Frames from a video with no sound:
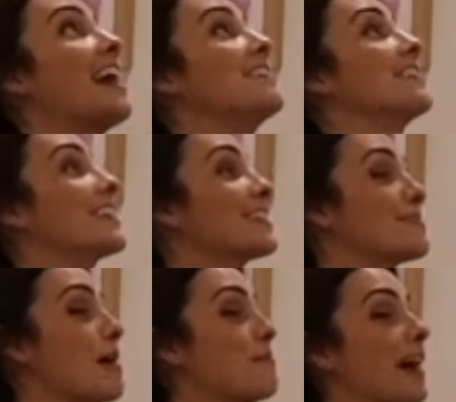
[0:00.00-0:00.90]
I'm
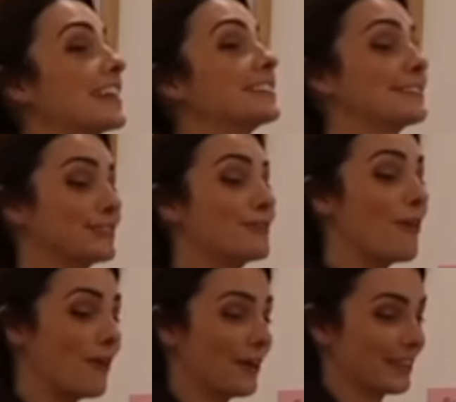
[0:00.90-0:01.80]
literally, my body's too
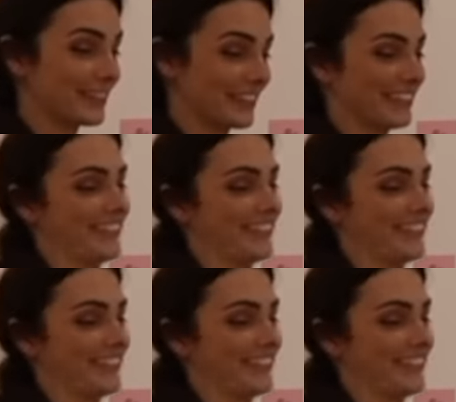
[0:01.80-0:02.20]
old.